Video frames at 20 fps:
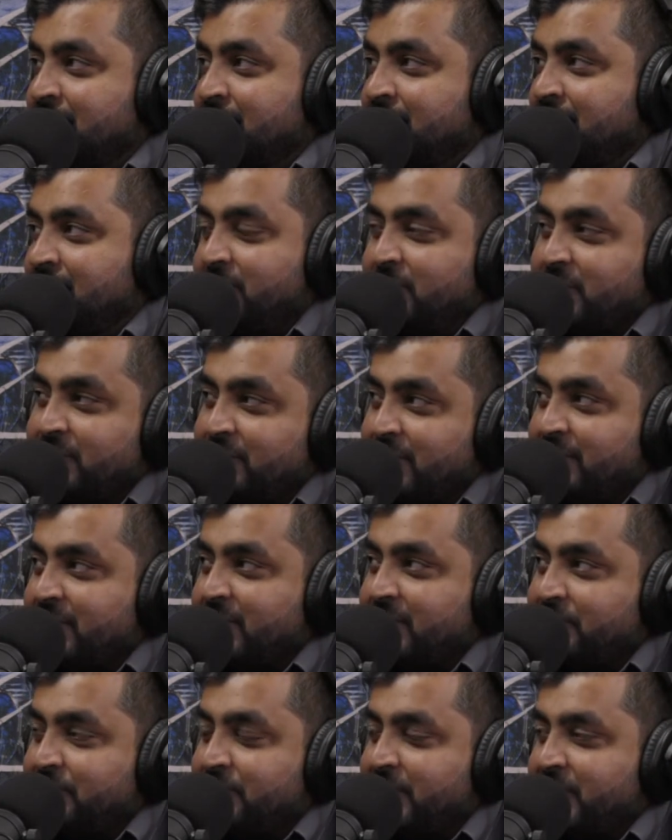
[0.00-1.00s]
If you're driving
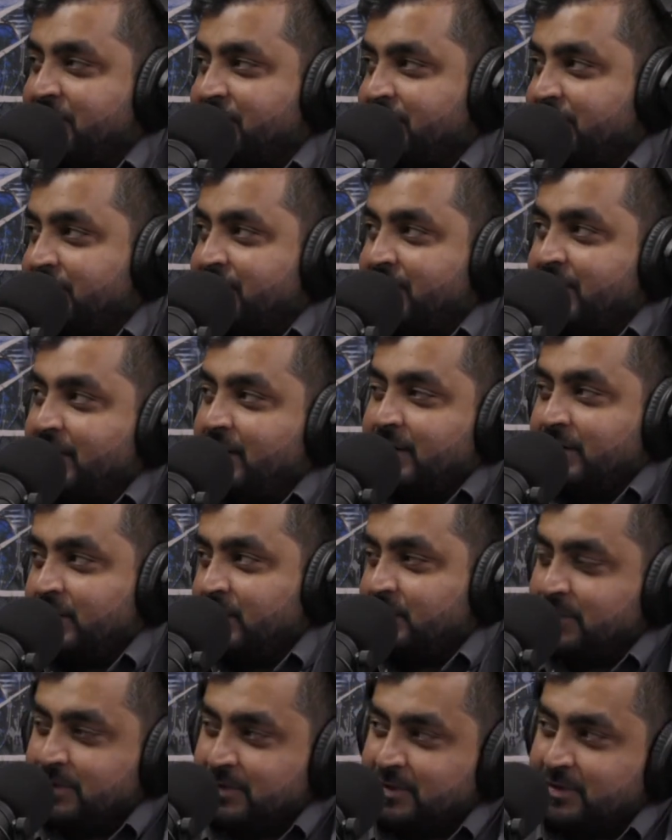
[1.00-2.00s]
a petrol car, you
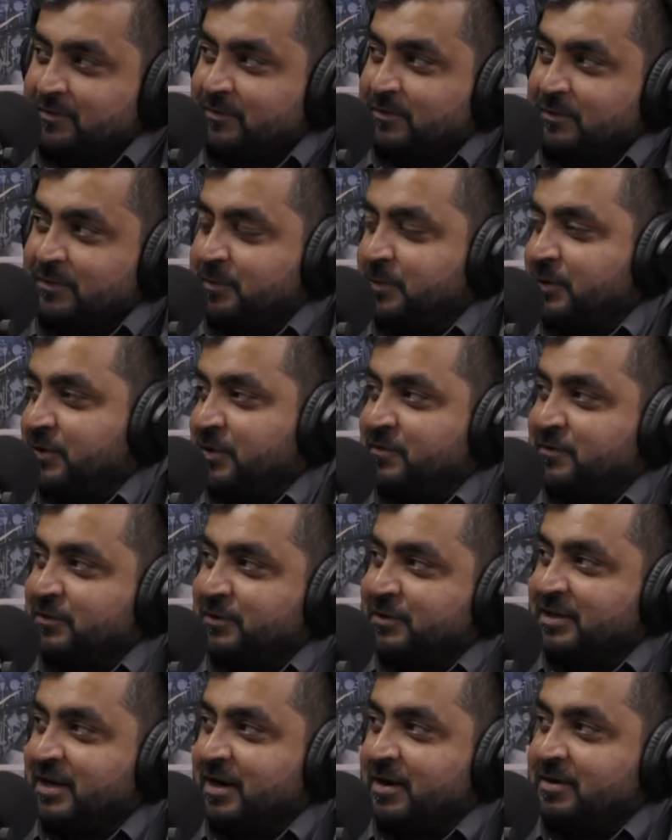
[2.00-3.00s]
put your
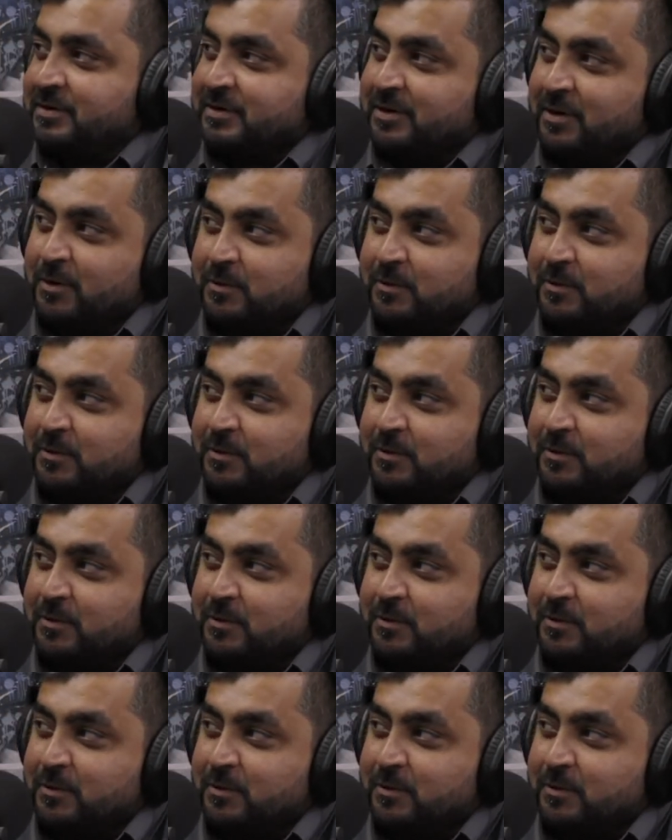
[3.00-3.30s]
foot down, you go,